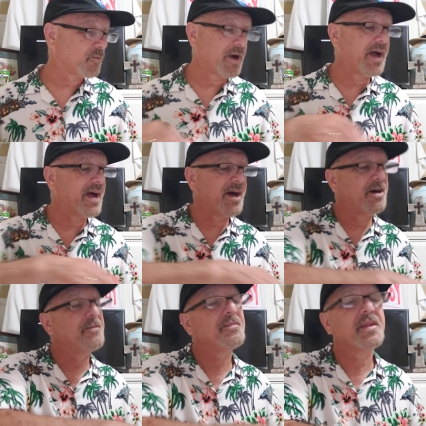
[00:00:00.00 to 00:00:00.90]

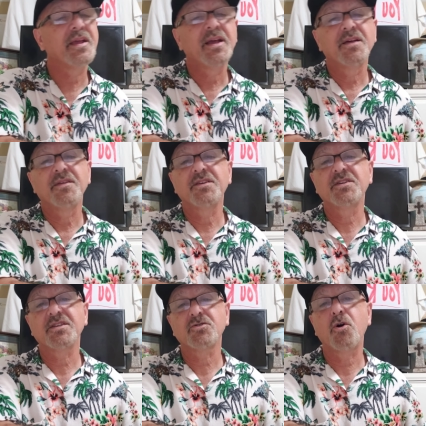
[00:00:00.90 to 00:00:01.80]
Well, they
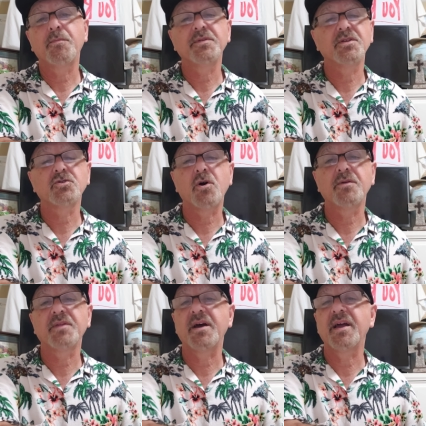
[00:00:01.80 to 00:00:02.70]
just opened the
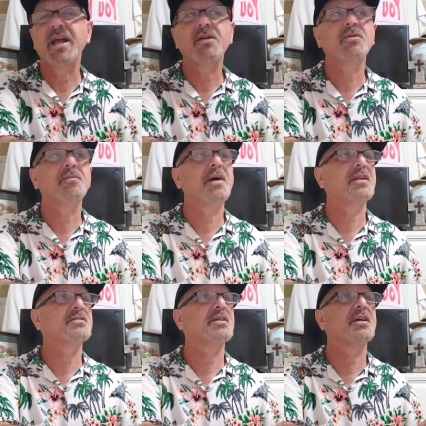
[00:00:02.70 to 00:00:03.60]
door. Now
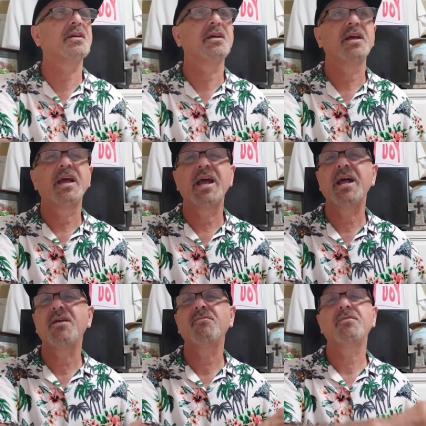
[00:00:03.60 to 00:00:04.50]
everybody's said,
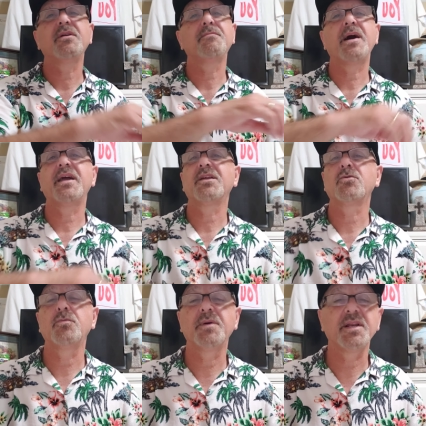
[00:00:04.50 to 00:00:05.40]
everybody
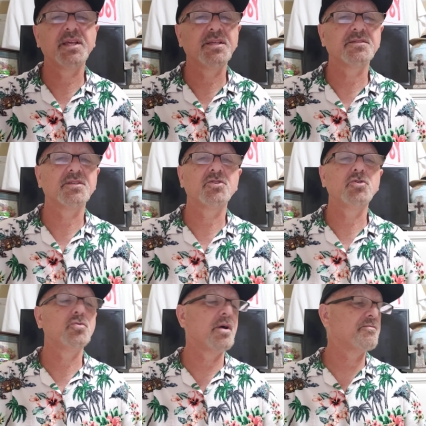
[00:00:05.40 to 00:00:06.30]
who believes in
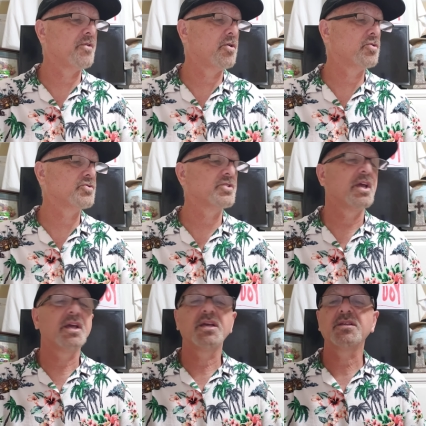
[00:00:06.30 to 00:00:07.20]
UFOs
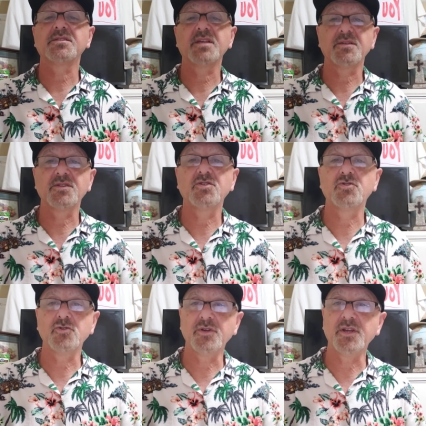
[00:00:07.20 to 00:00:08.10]
is that,
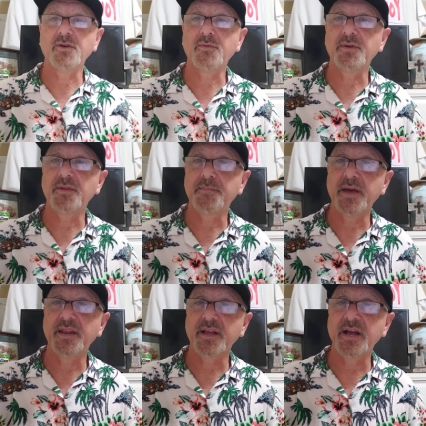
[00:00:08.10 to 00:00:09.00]
did you hear what the
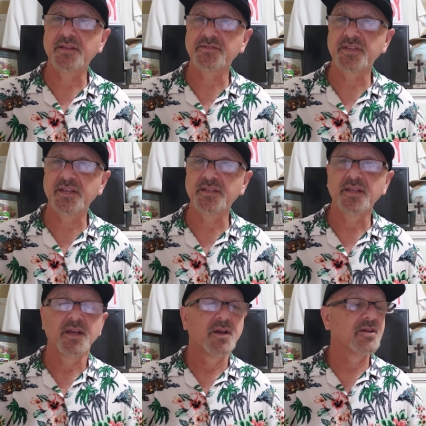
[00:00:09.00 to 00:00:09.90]
Pentagon said?
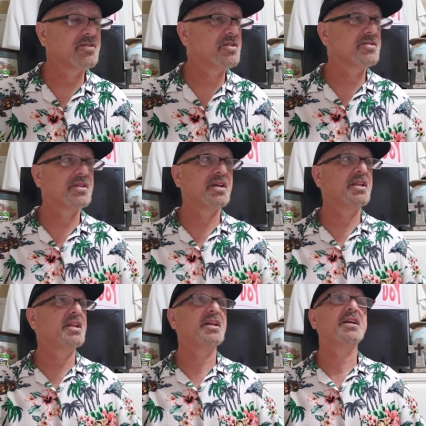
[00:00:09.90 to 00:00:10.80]
It says,
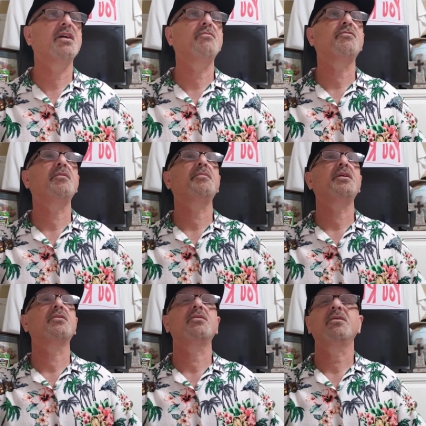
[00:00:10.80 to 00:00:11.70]
it didn't come from
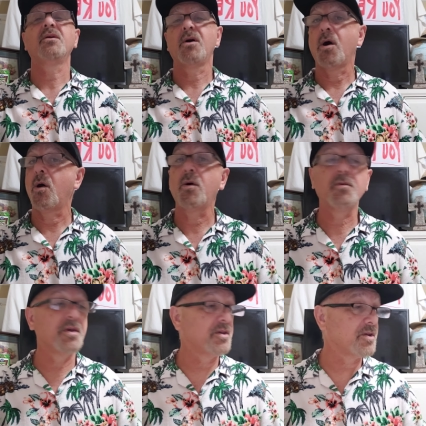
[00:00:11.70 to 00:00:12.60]
here. Oh,
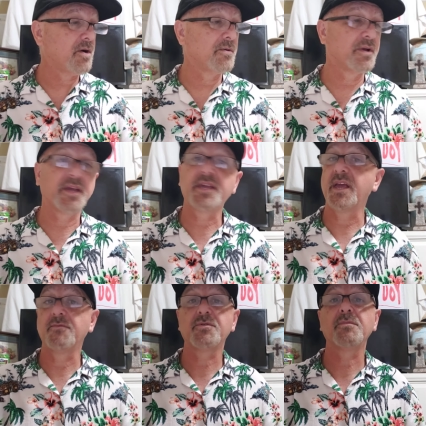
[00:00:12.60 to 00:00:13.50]
there you go. It
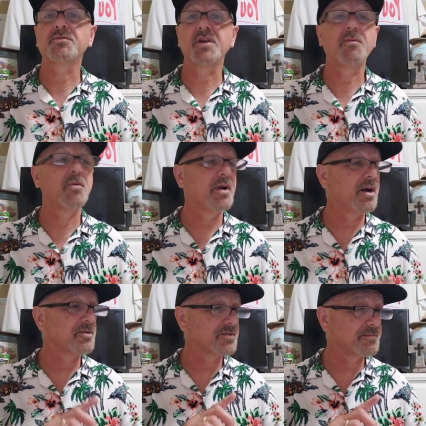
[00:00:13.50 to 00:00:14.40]
came from somewhere
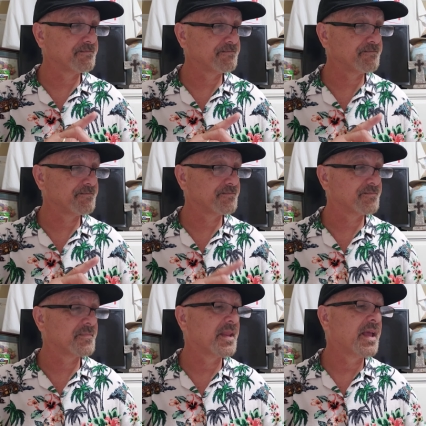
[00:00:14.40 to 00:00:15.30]
else. Hmm.